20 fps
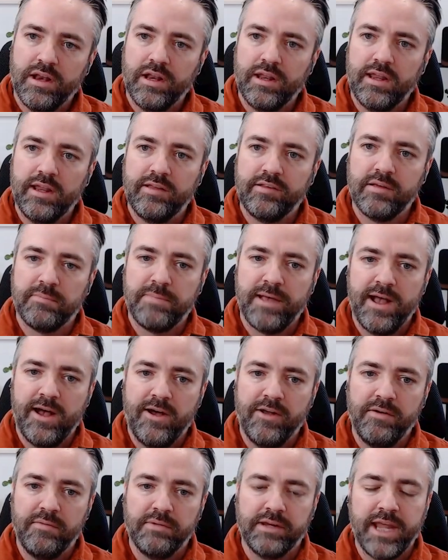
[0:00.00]
is
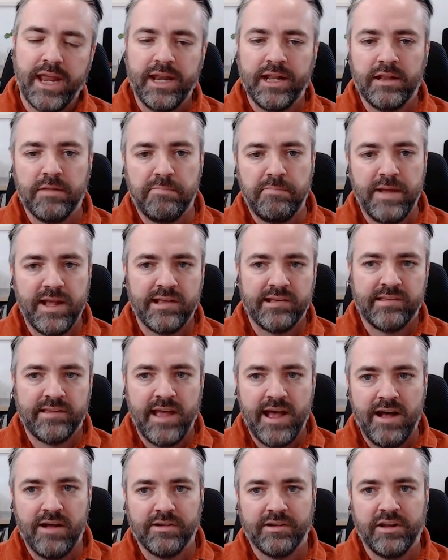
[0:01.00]
about getting the best
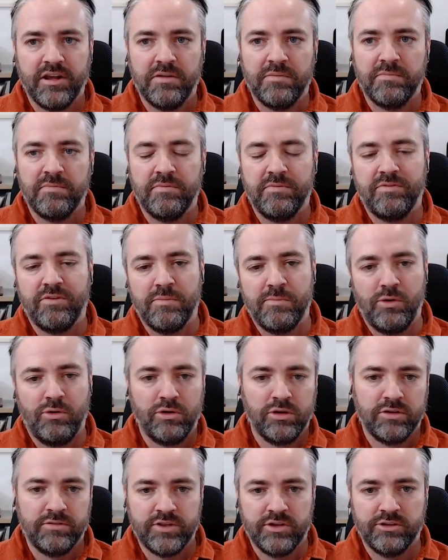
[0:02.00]
outcome from
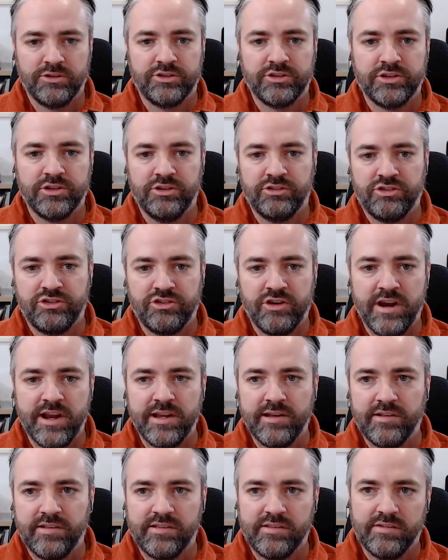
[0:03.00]
all of those
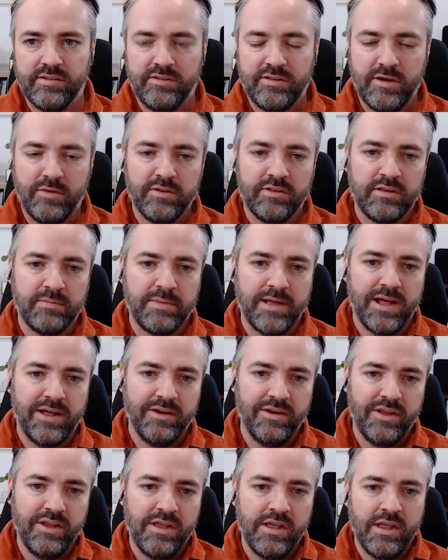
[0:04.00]
constraints. So it's
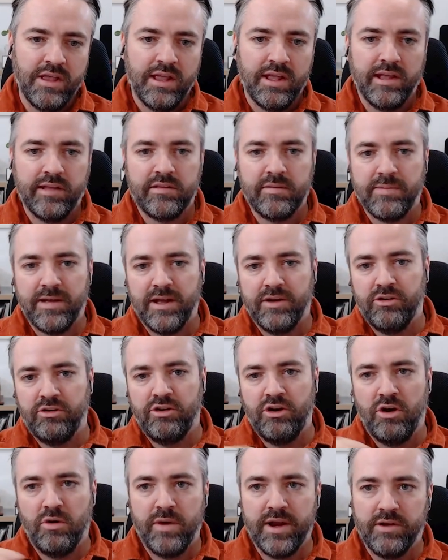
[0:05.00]
about
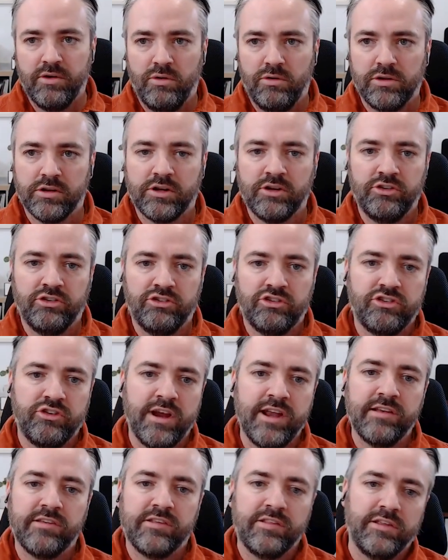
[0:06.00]
knowing all the
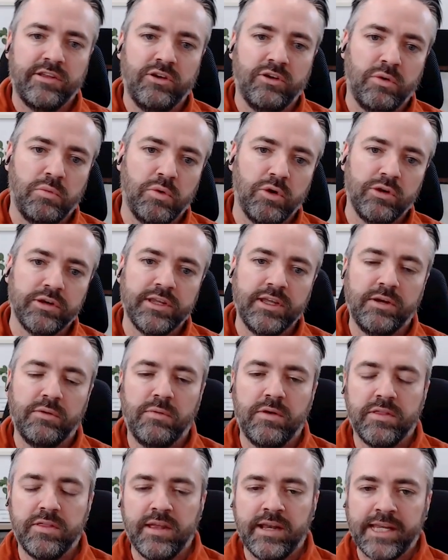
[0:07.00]
constraints that you're working
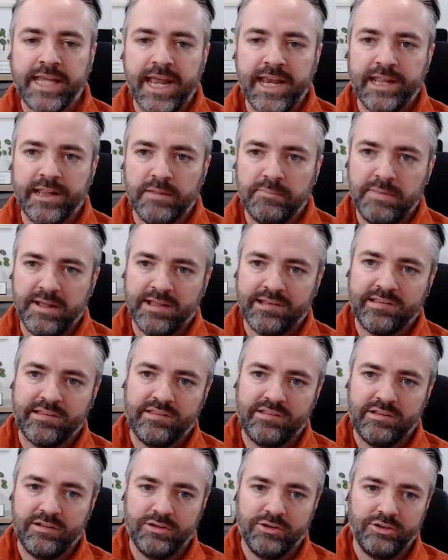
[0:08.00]
with and getting the best
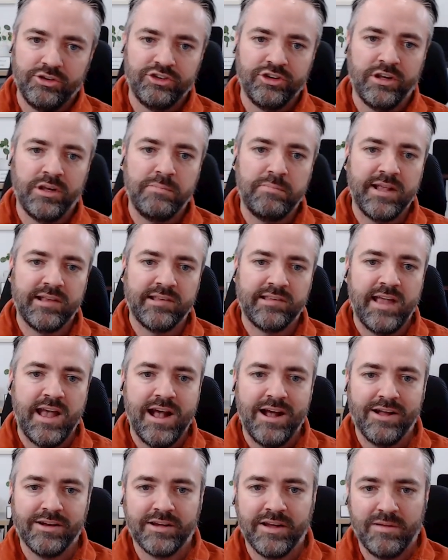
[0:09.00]
solution and best
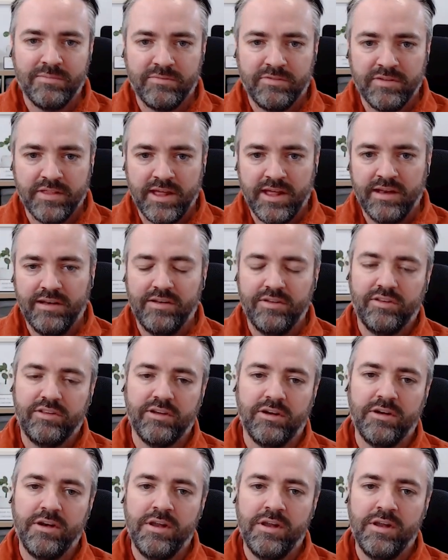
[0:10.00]
outcome for that. So